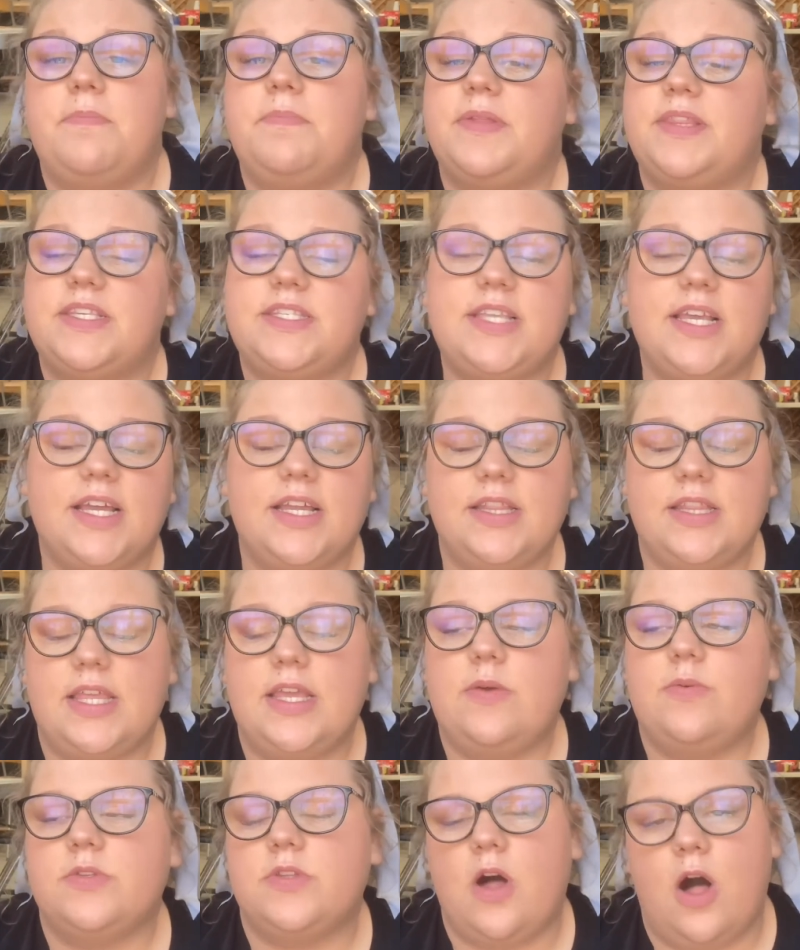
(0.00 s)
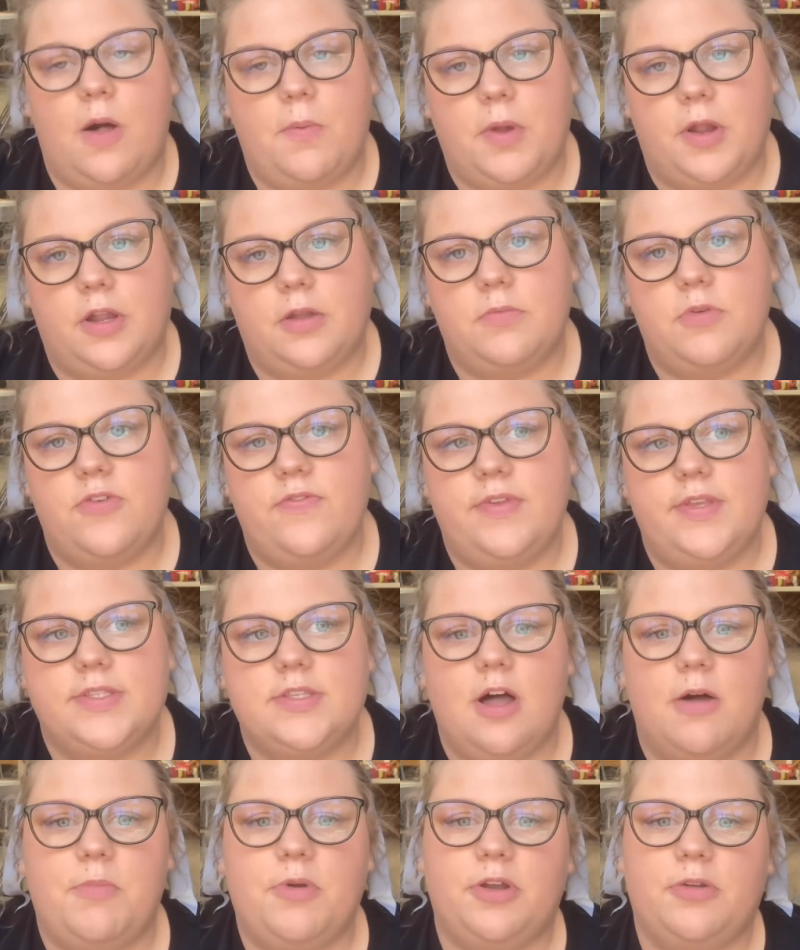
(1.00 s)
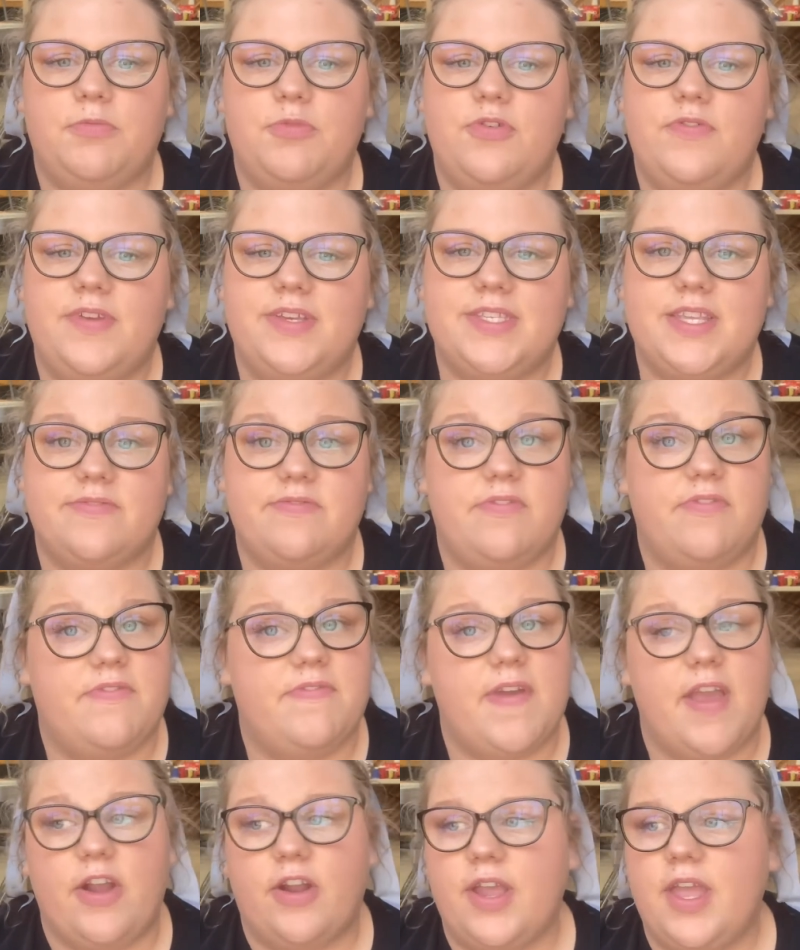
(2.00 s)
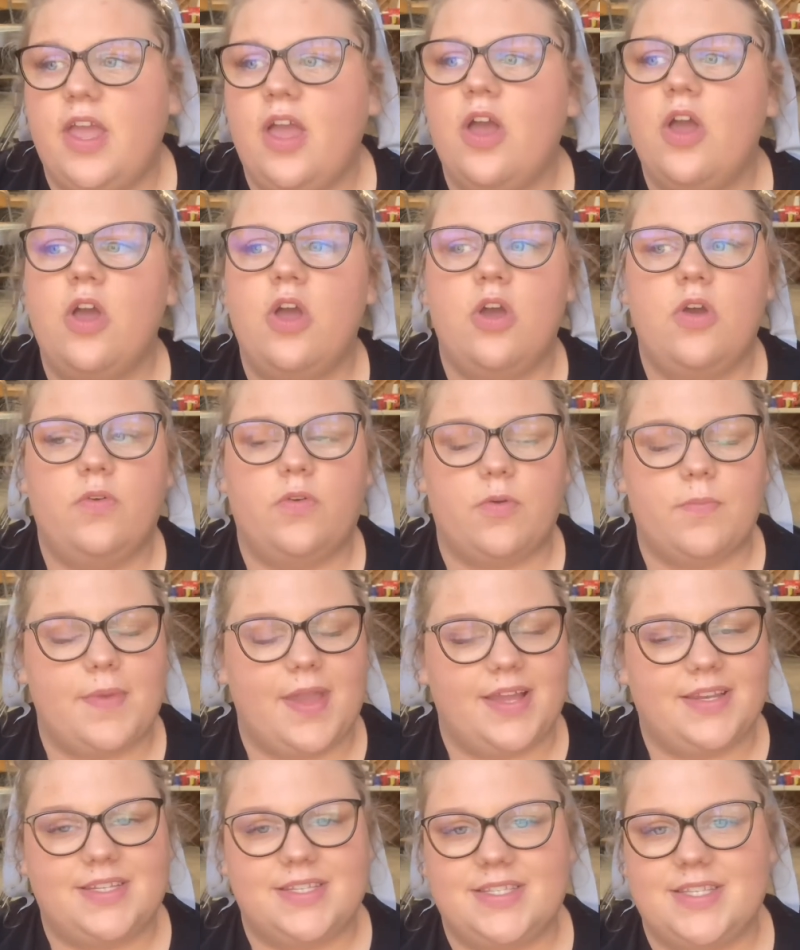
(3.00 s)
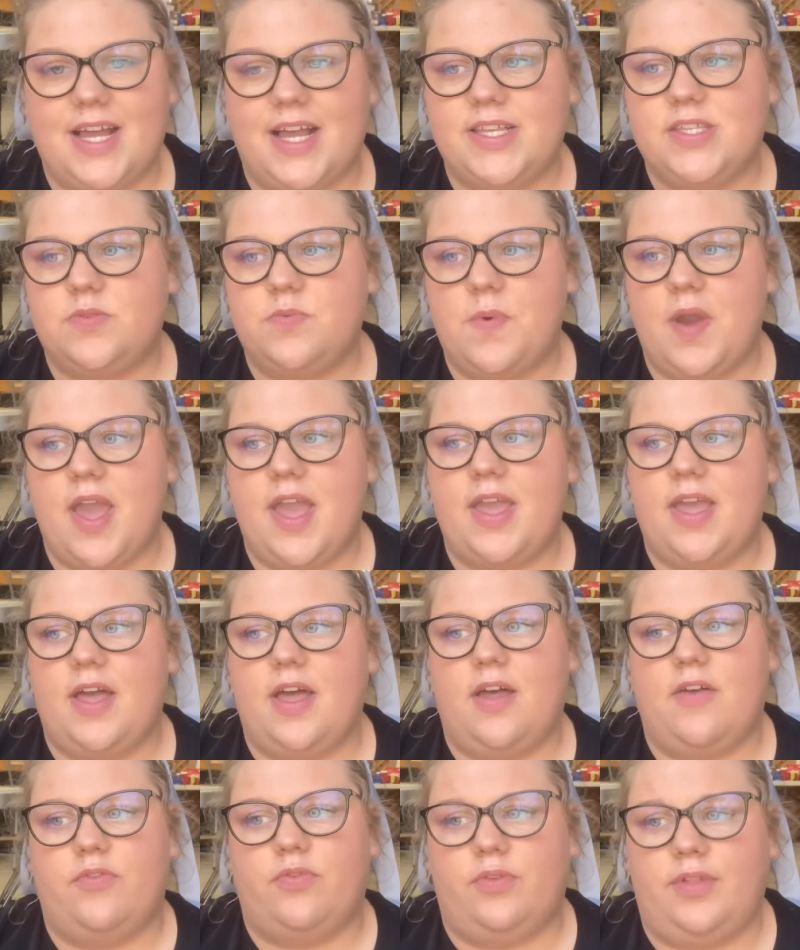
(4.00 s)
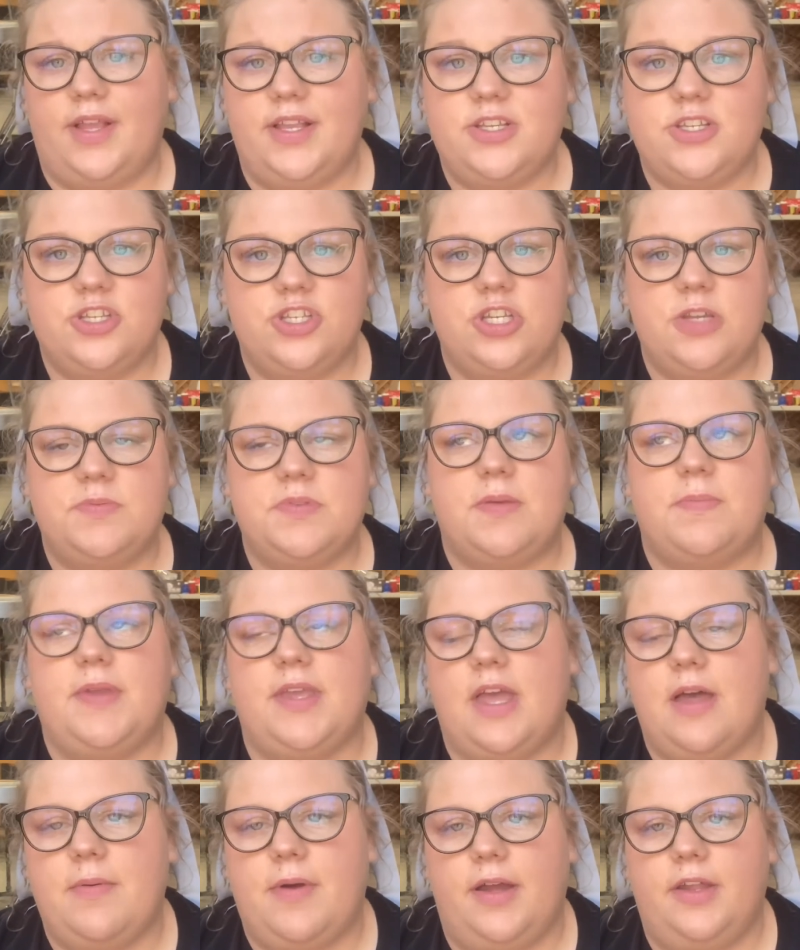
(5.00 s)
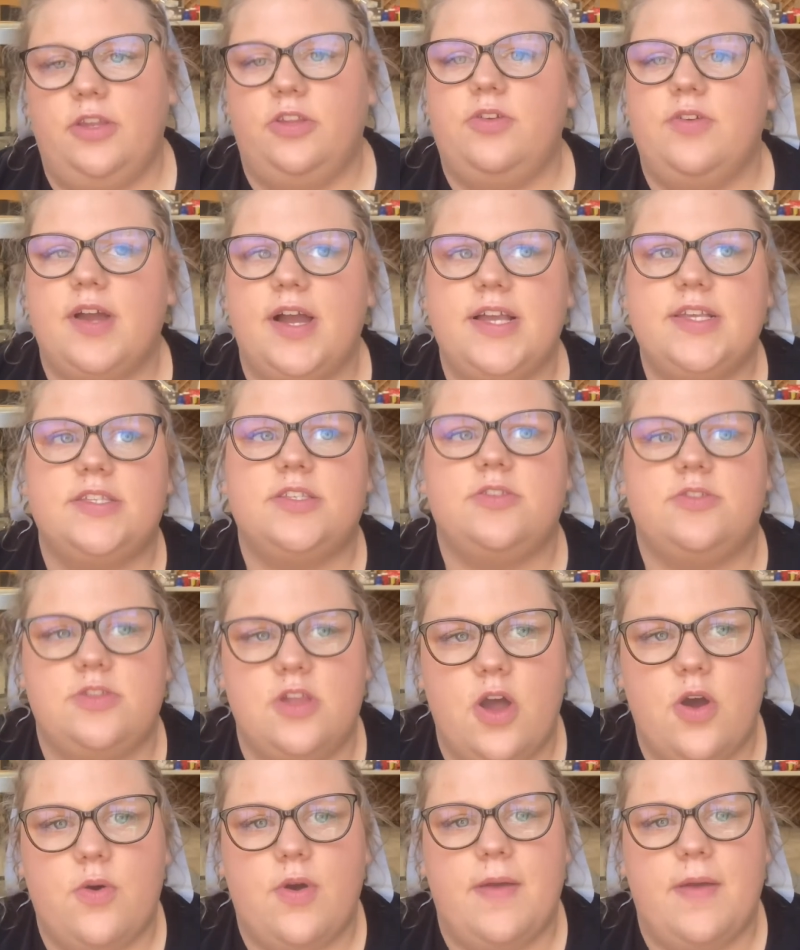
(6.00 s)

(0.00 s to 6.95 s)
But the second thing was Hallmark movies. Hallmark movies have a very romanticized way of relationships. I mean, come on, you guys know.